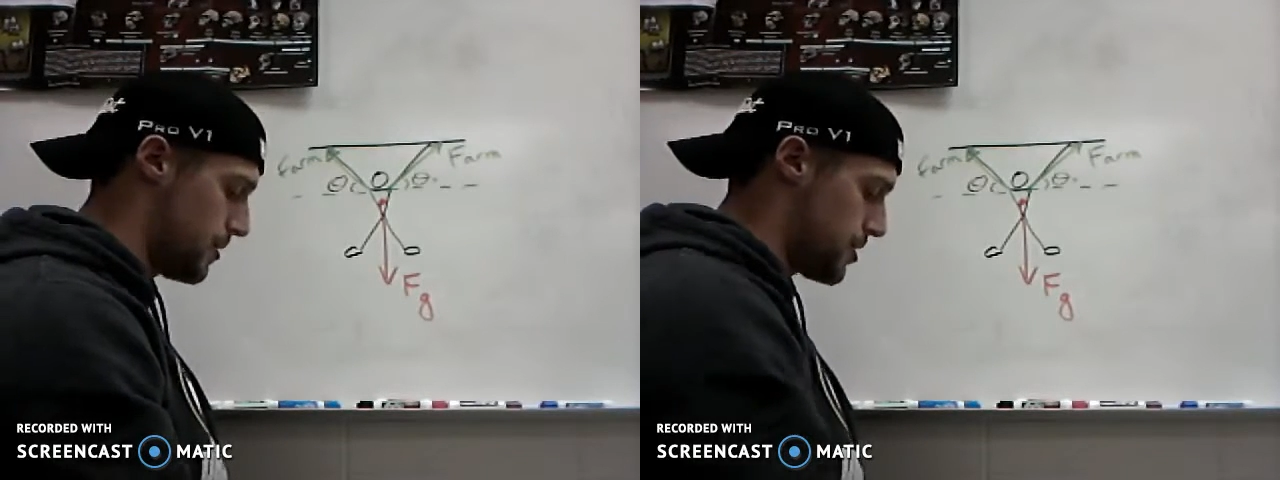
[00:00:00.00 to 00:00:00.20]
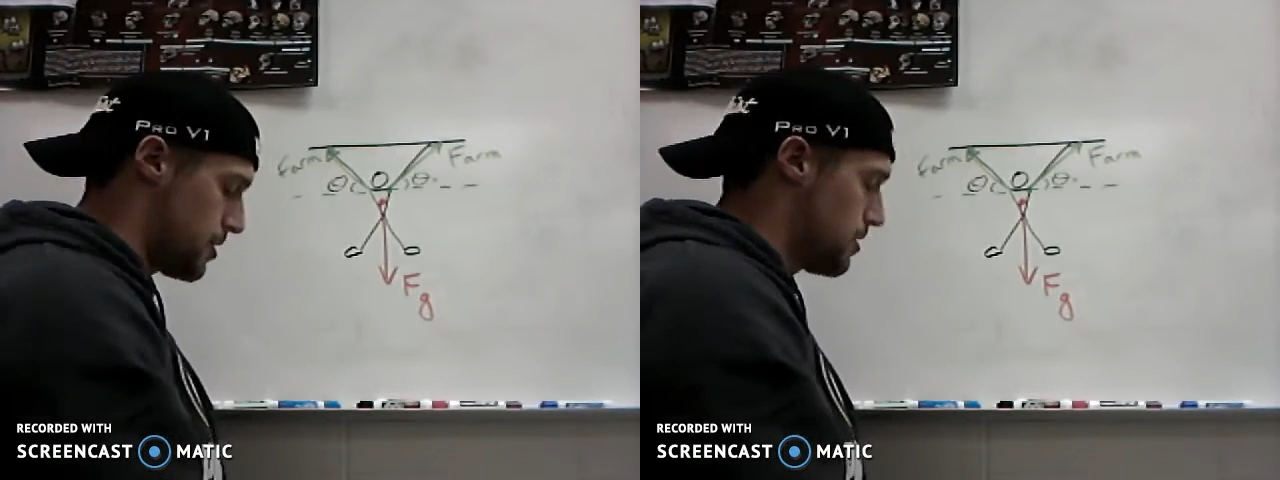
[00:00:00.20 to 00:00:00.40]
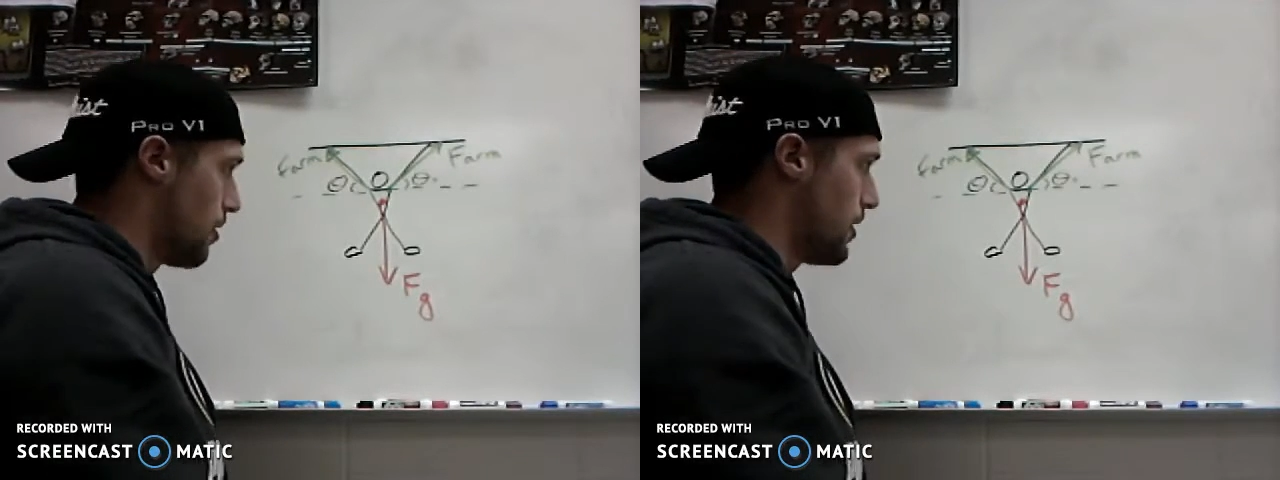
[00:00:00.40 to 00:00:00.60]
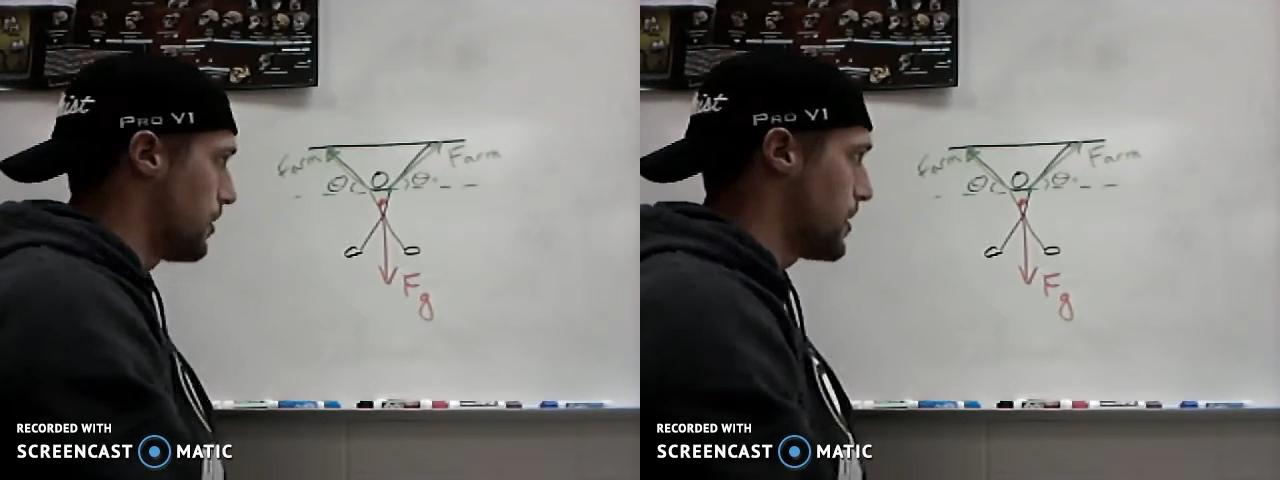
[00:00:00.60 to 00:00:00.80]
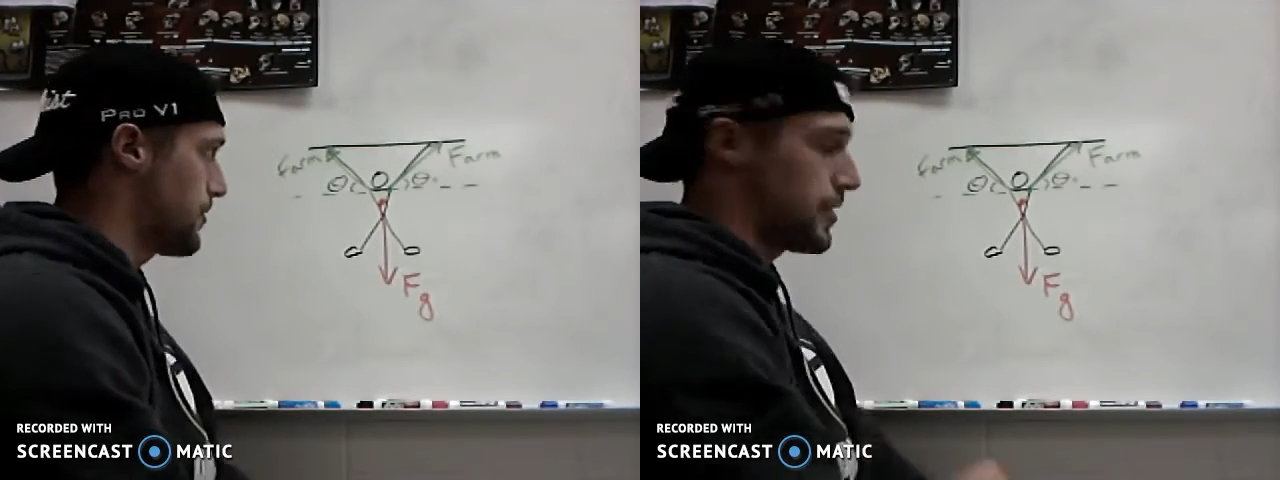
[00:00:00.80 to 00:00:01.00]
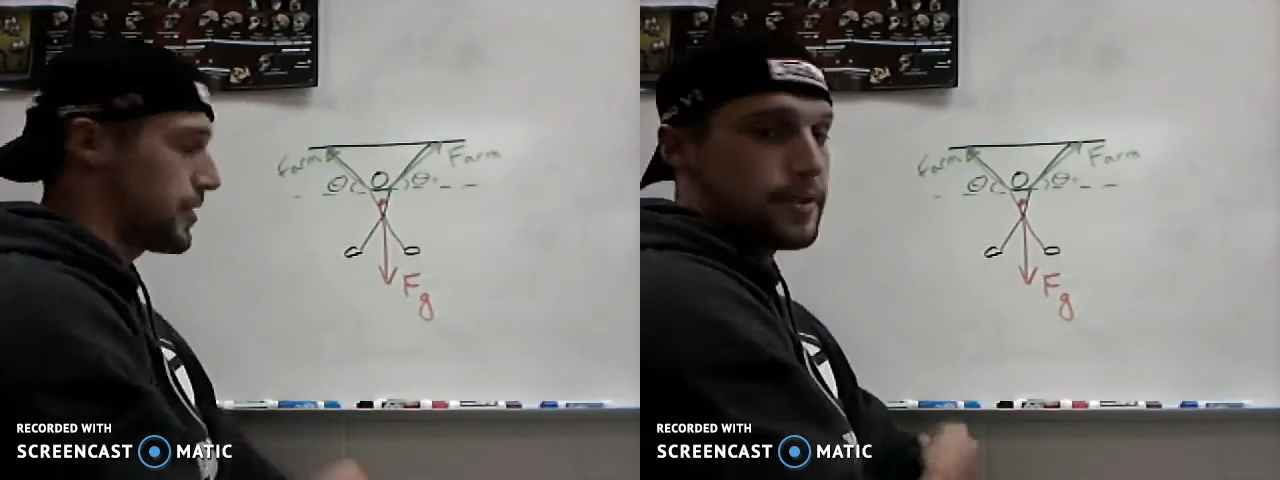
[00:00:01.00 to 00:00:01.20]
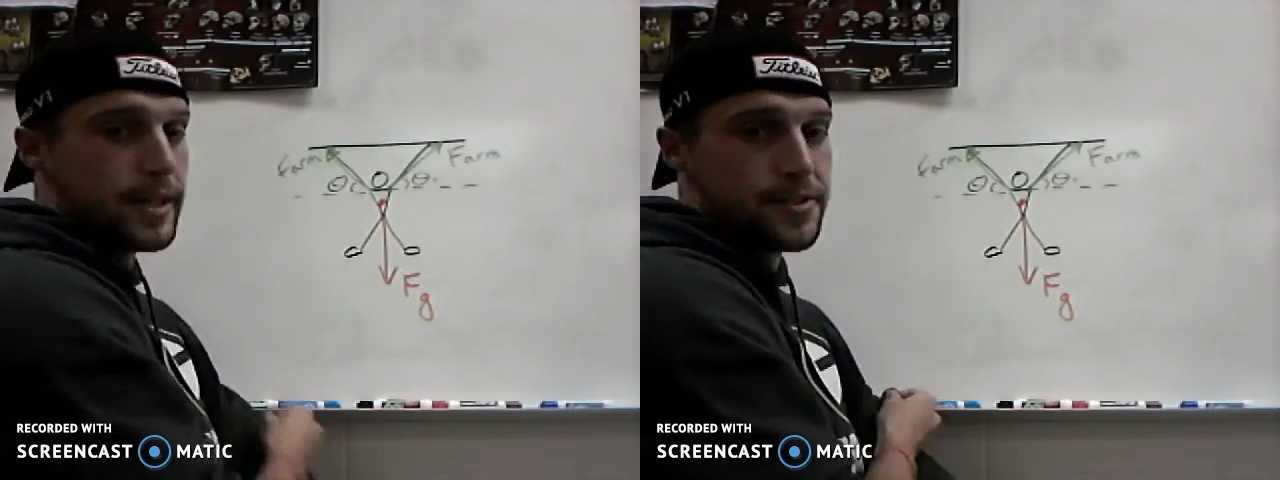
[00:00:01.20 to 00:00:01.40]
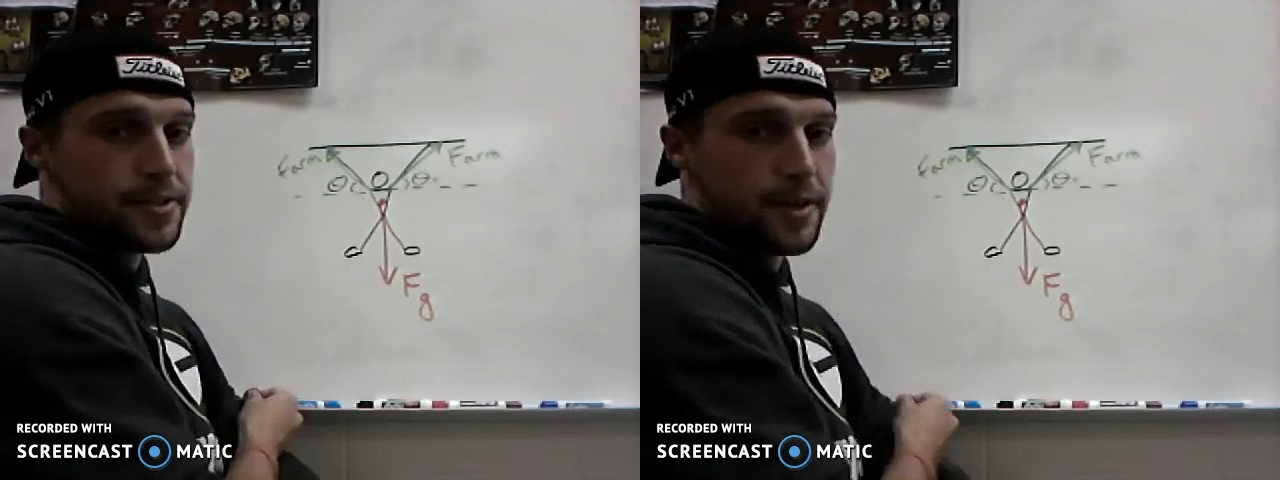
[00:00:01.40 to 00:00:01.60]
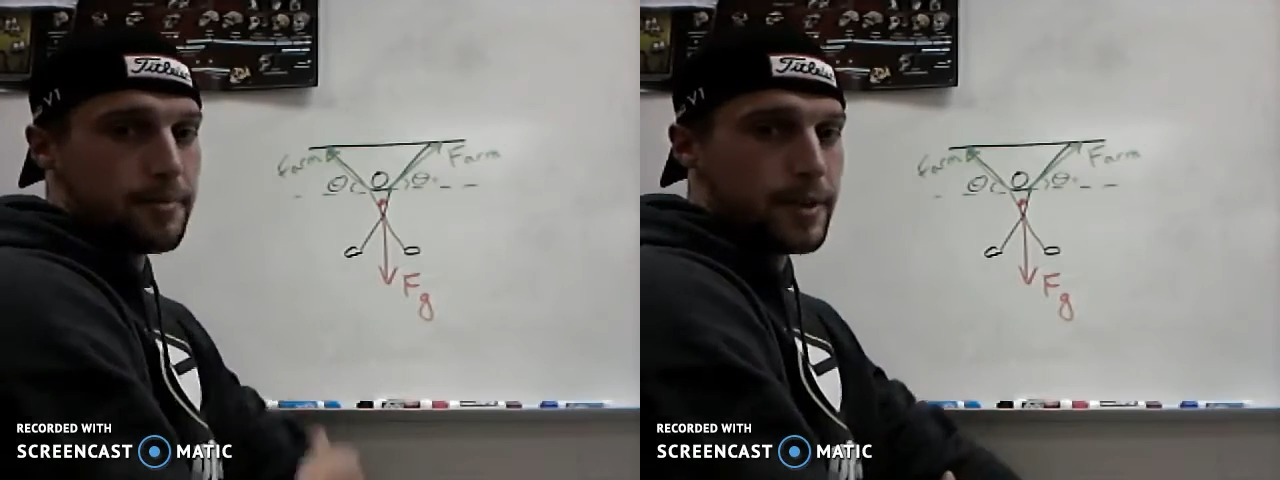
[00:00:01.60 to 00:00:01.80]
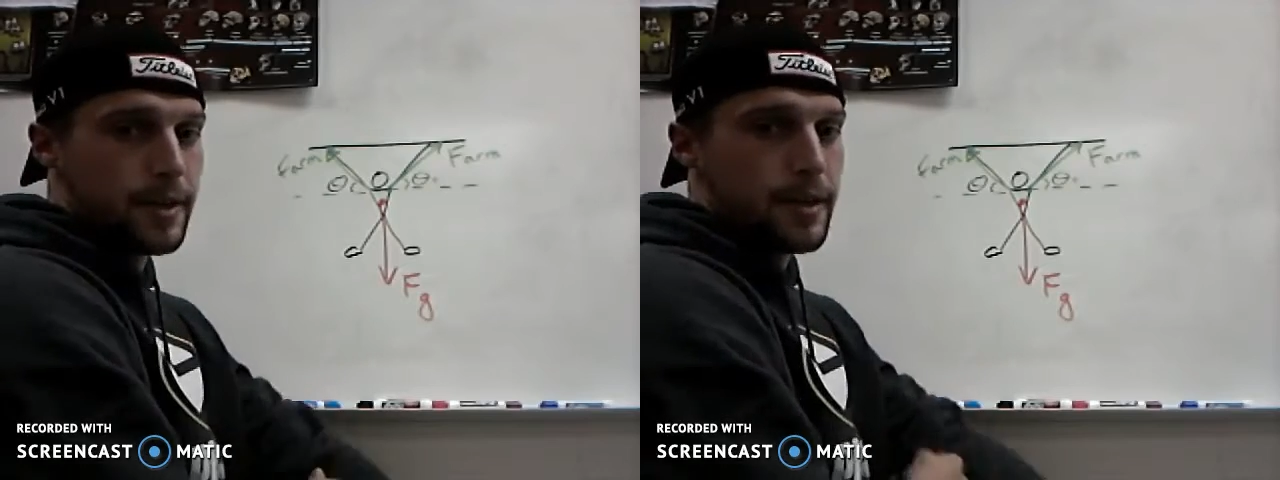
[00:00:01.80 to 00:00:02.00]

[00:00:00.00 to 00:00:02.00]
we should know that we have to create some